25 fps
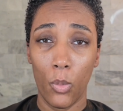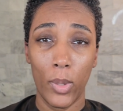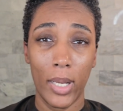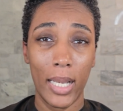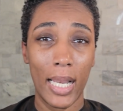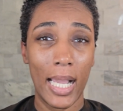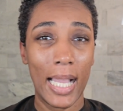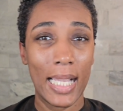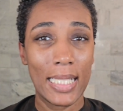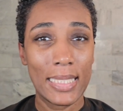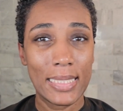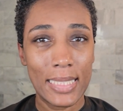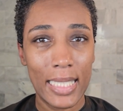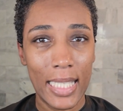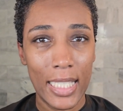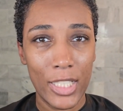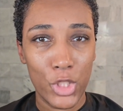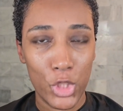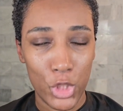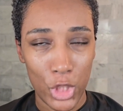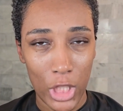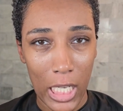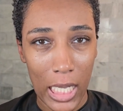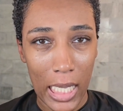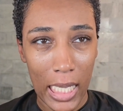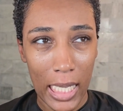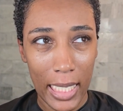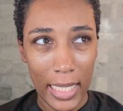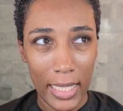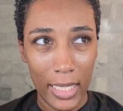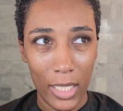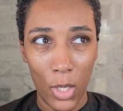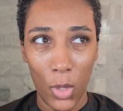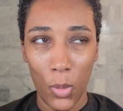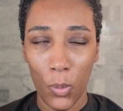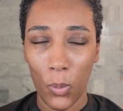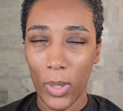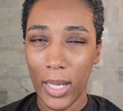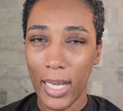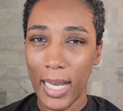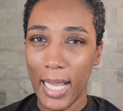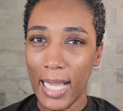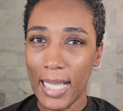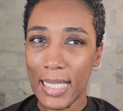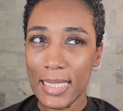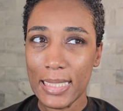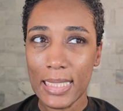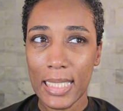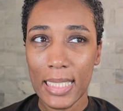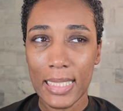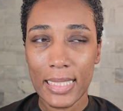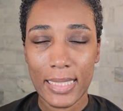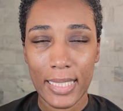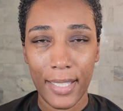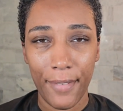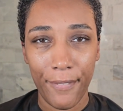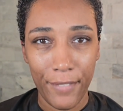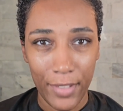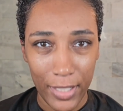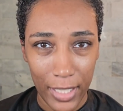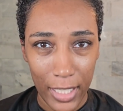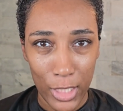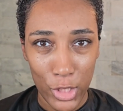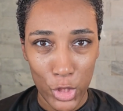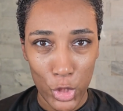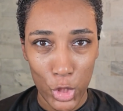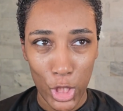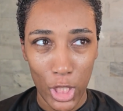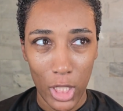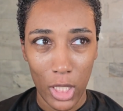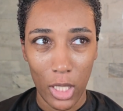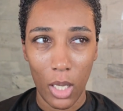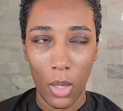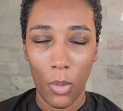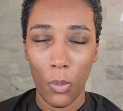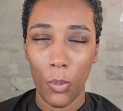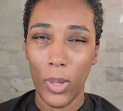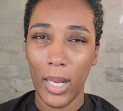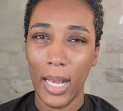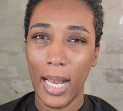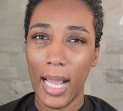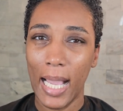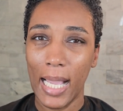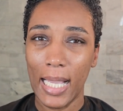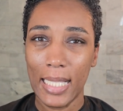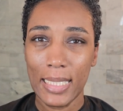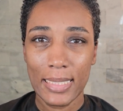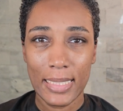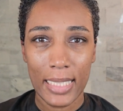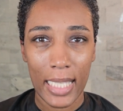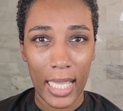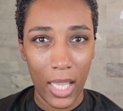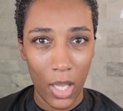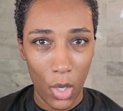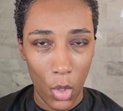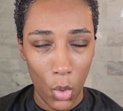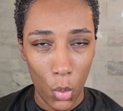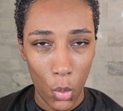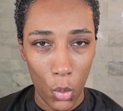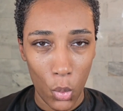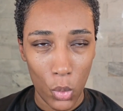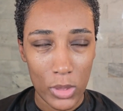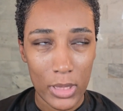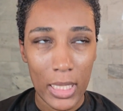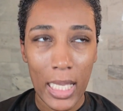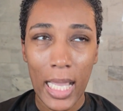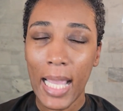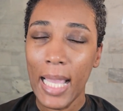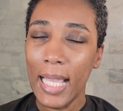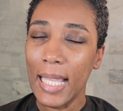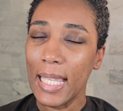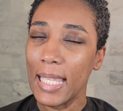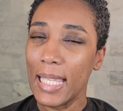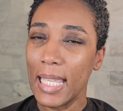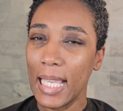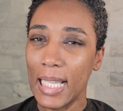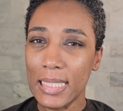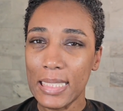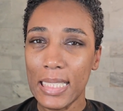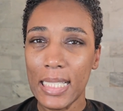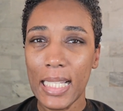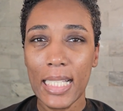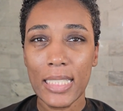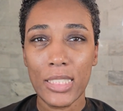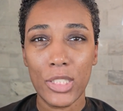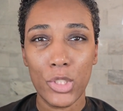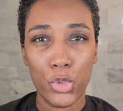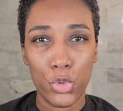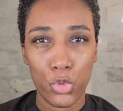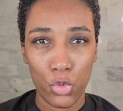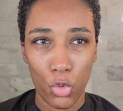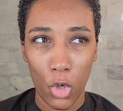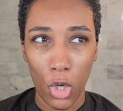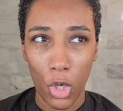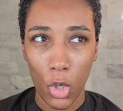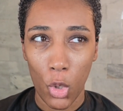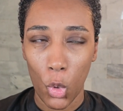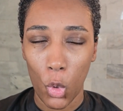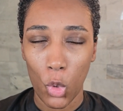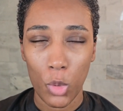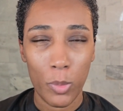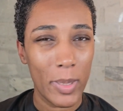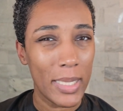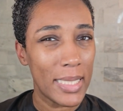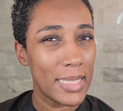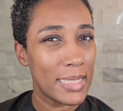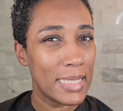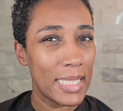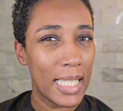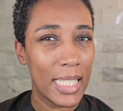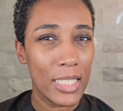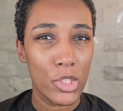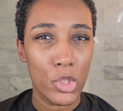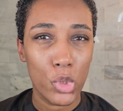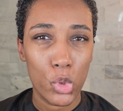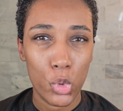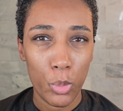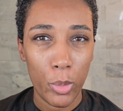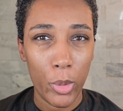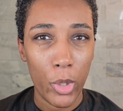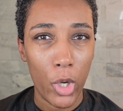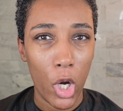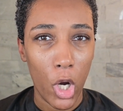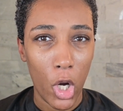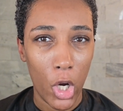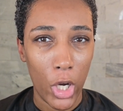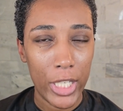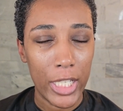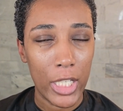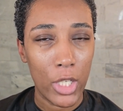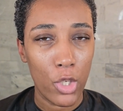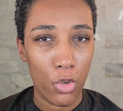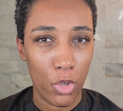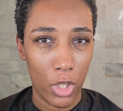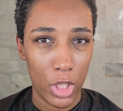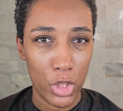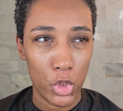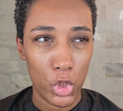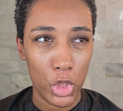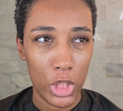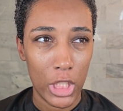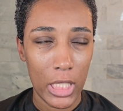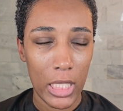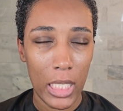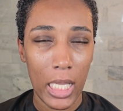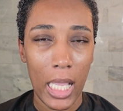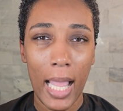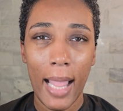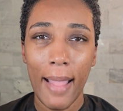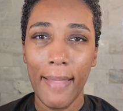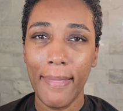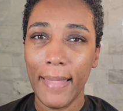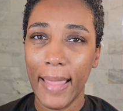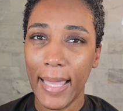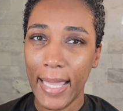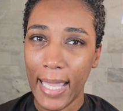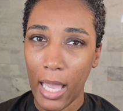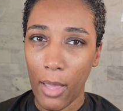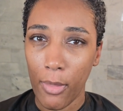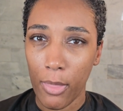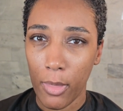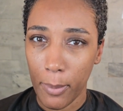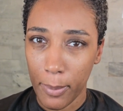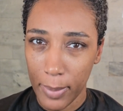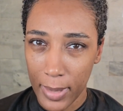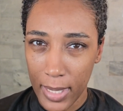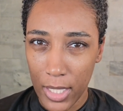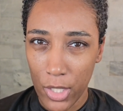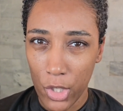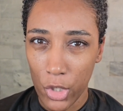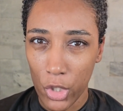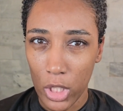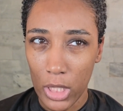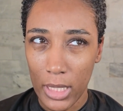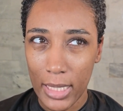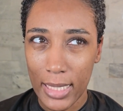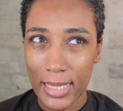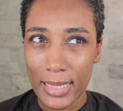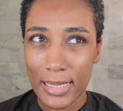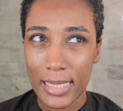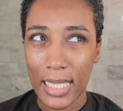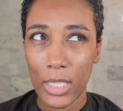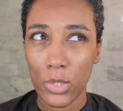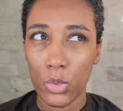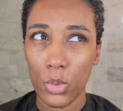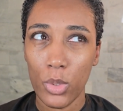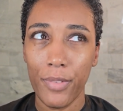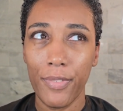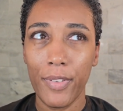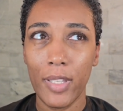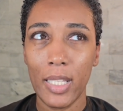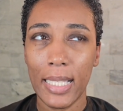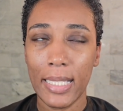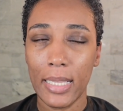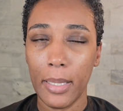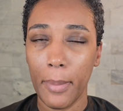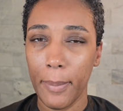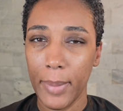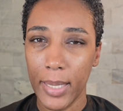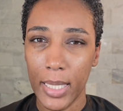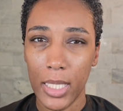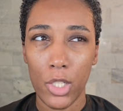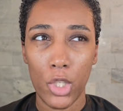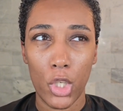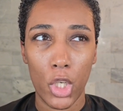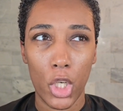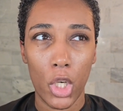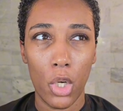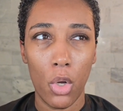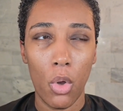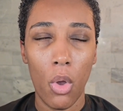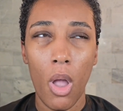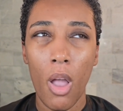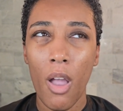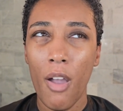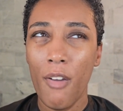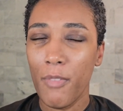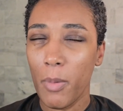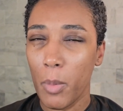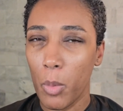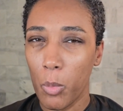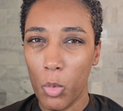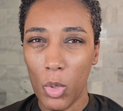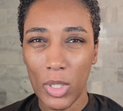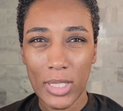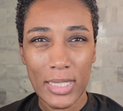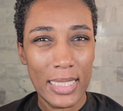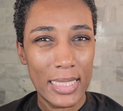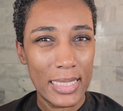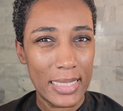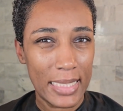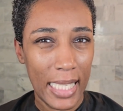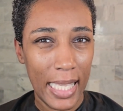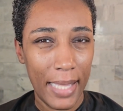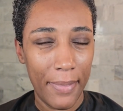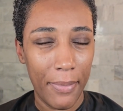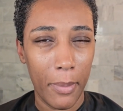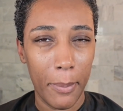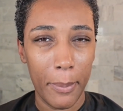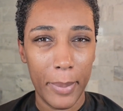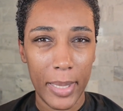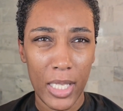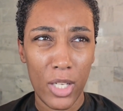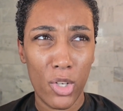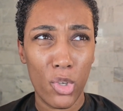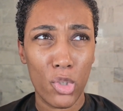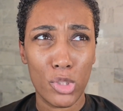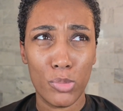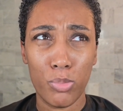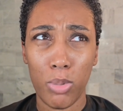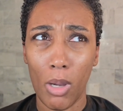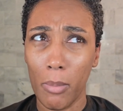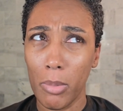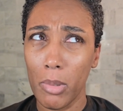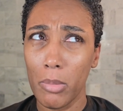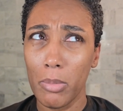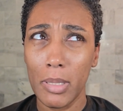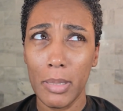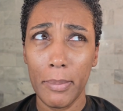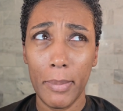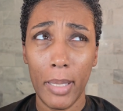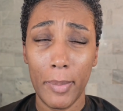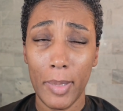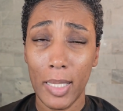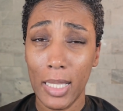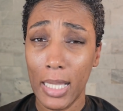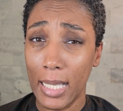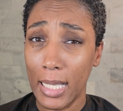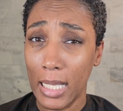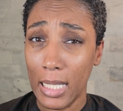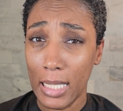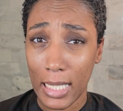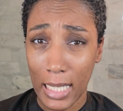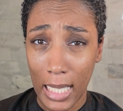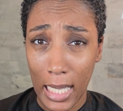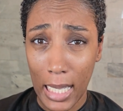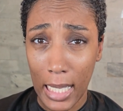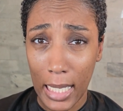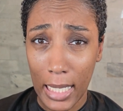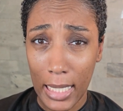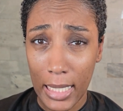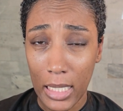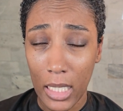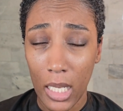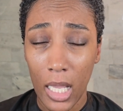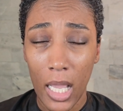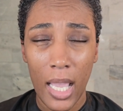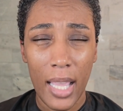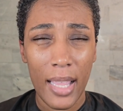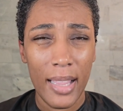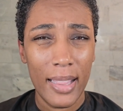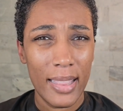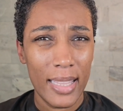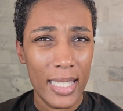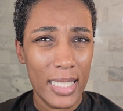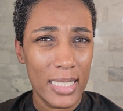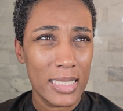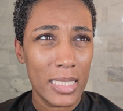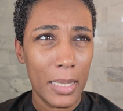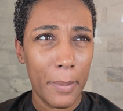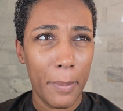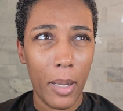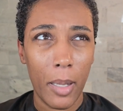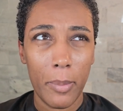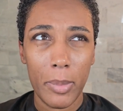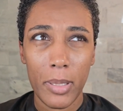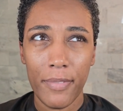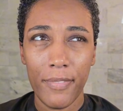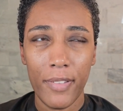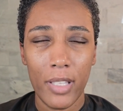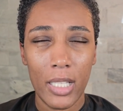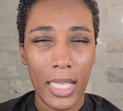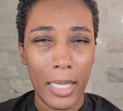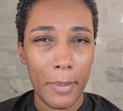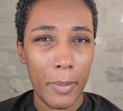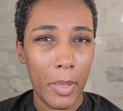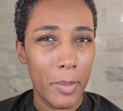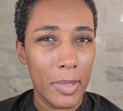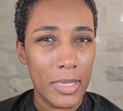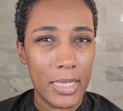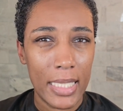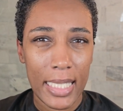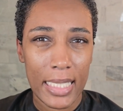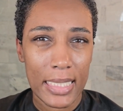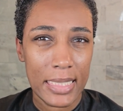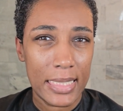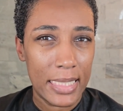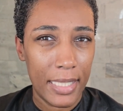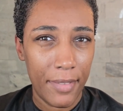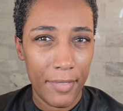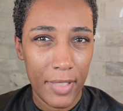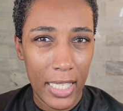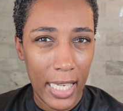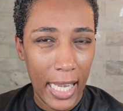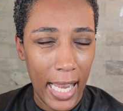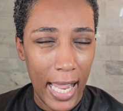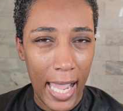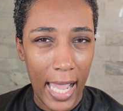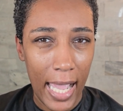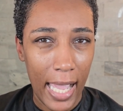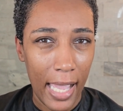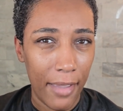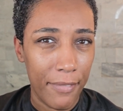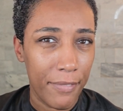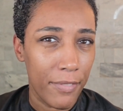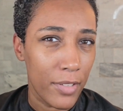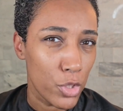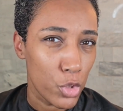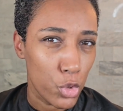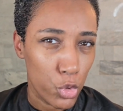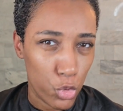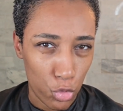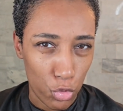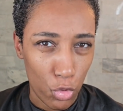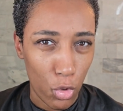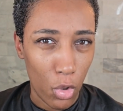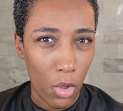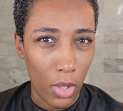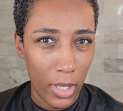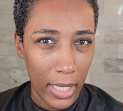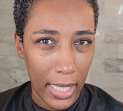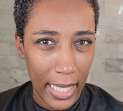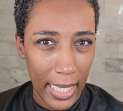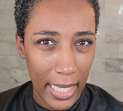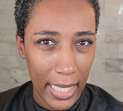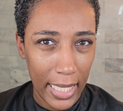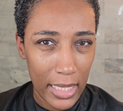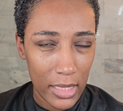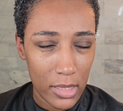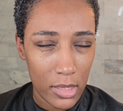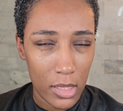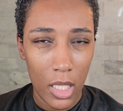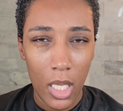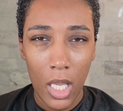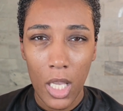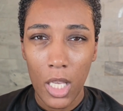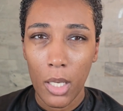when I say shine, when I say definition, when I say hold, yes, it has a strong hold, but it's not super hard and crunchy like how the Bee Girl is. I actually feel like the Bee Girl, from 1 to 10, the Bee Girl is probably maybe like a 9. This, I probably feel like maybe like a 7.5, a strong 8.